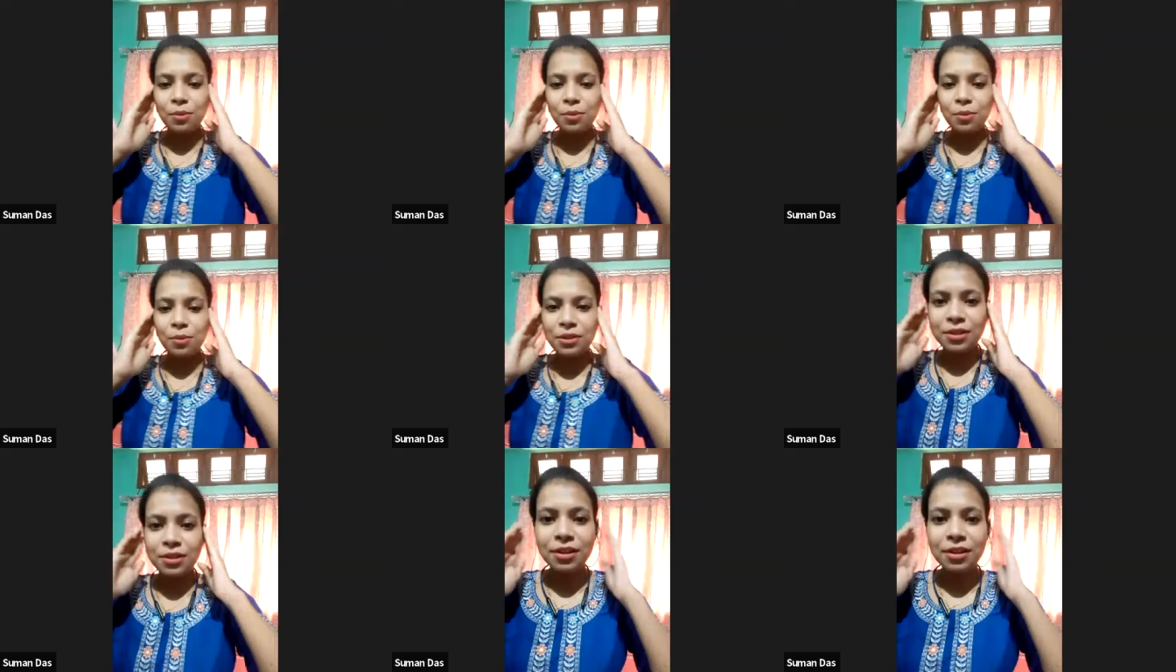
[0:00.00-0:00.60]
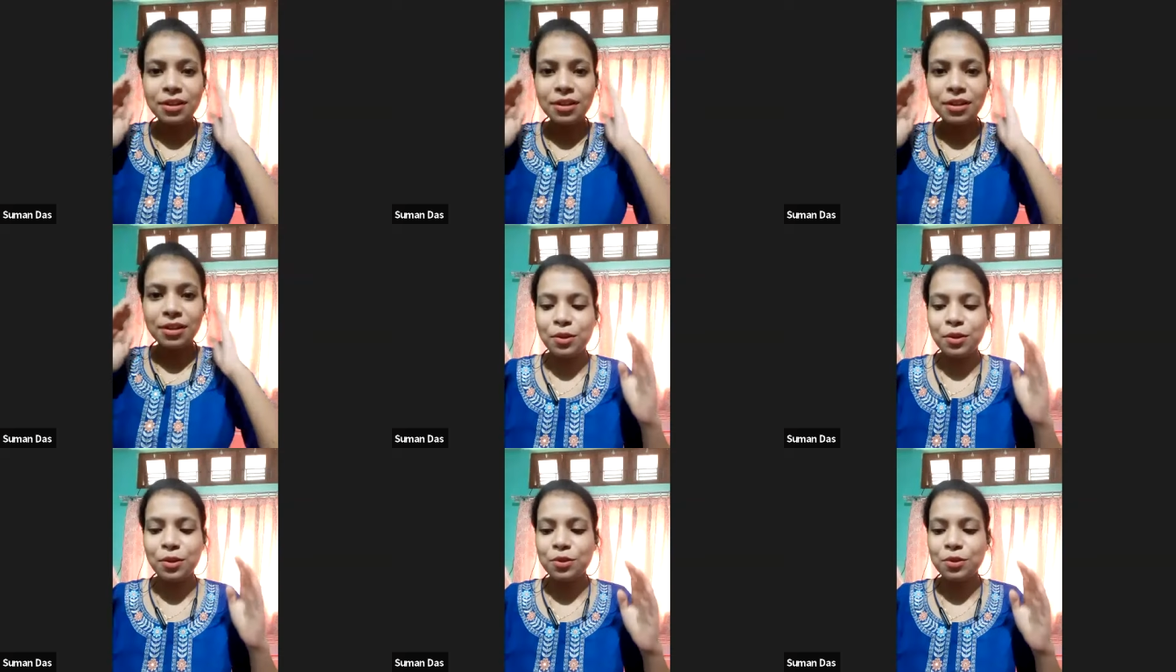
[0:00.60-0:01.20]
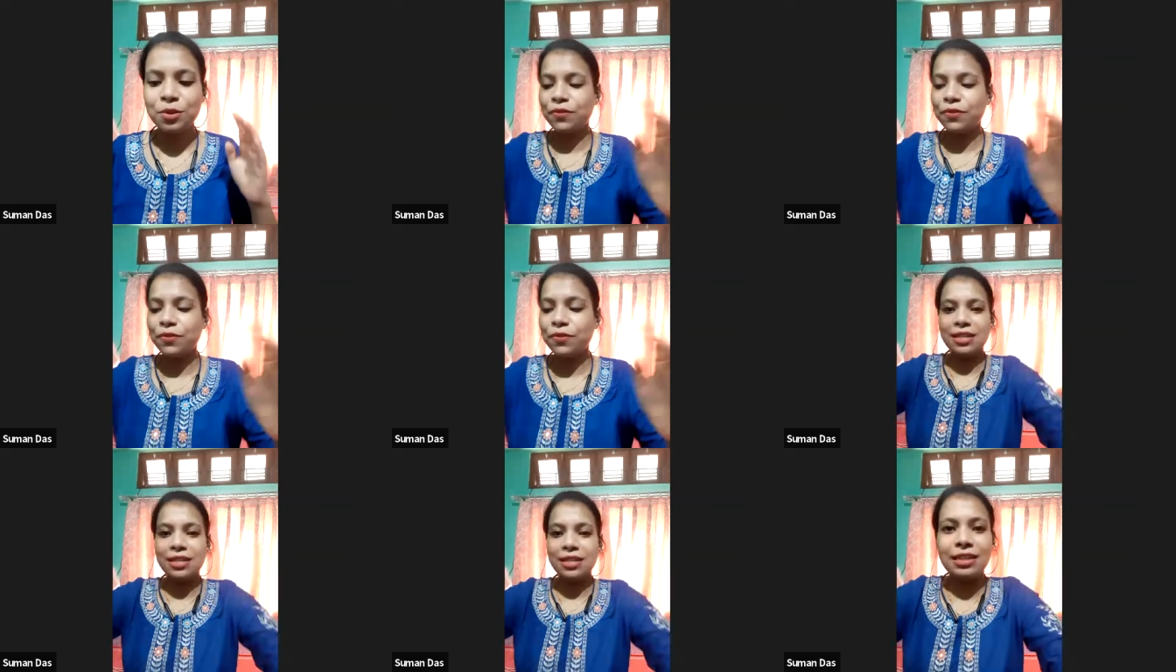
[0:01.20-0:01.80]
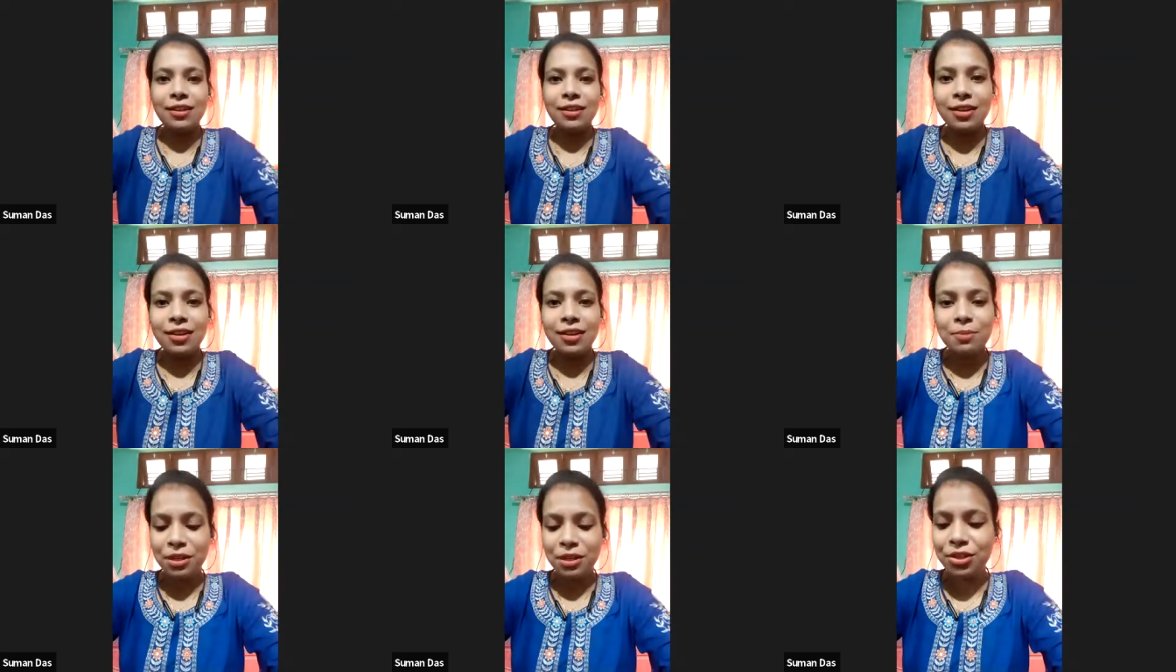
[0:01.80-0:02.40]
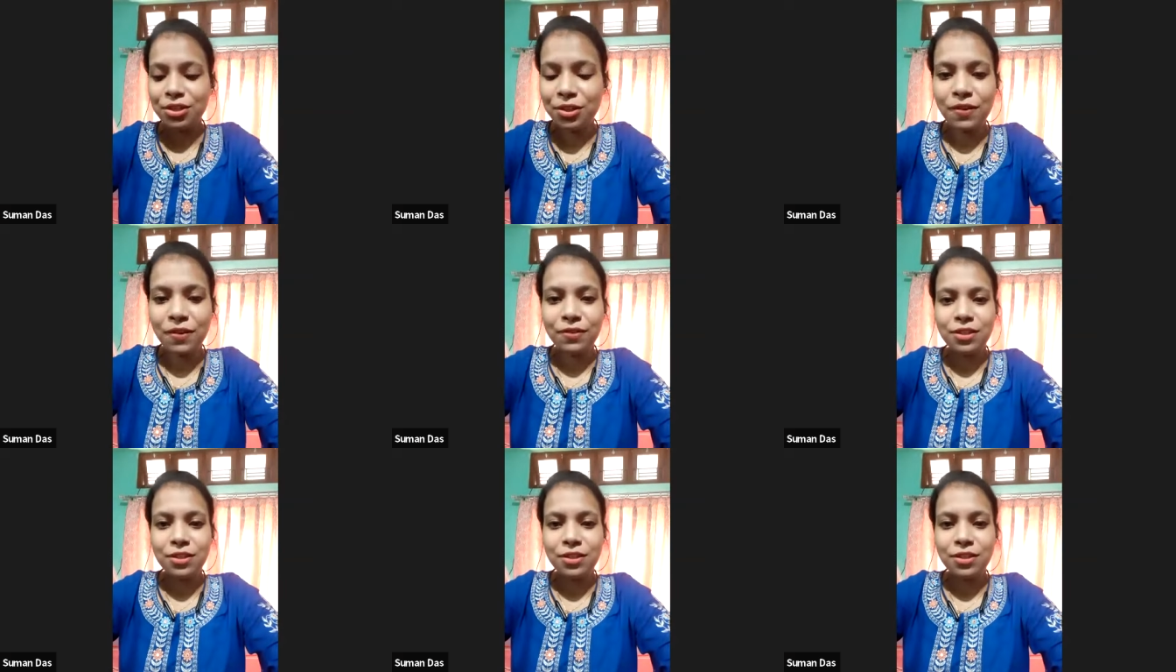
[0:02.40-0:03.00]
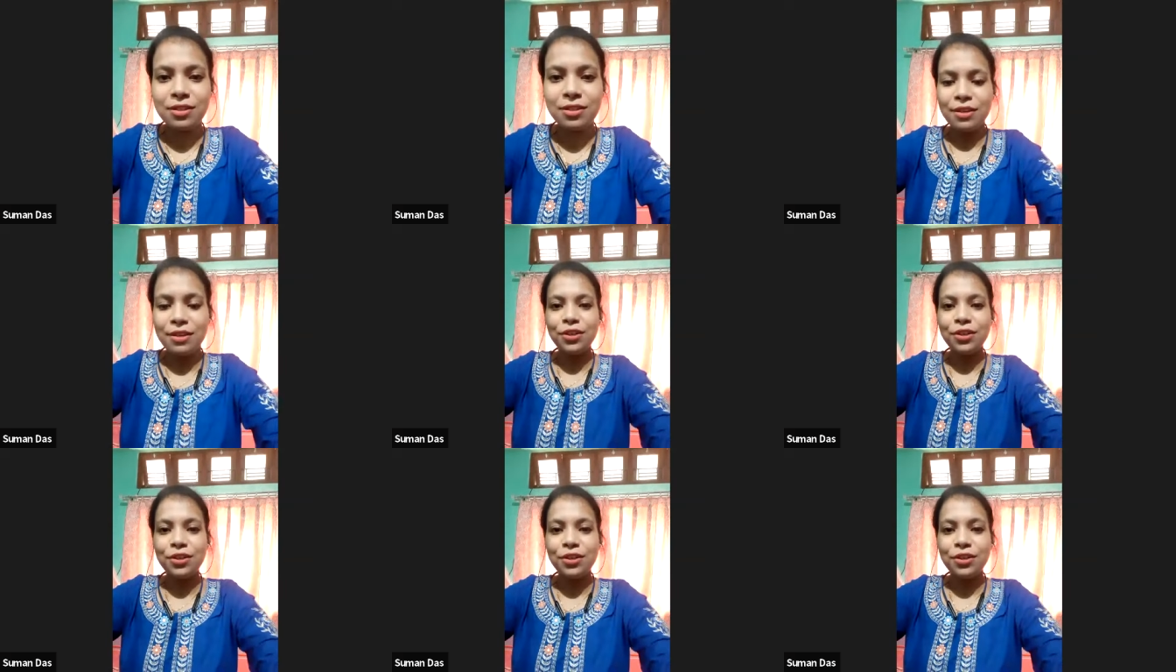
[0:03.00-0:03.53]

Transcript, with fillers: sir. Thank you so much for this enlightening uh, speech that you have just delivered.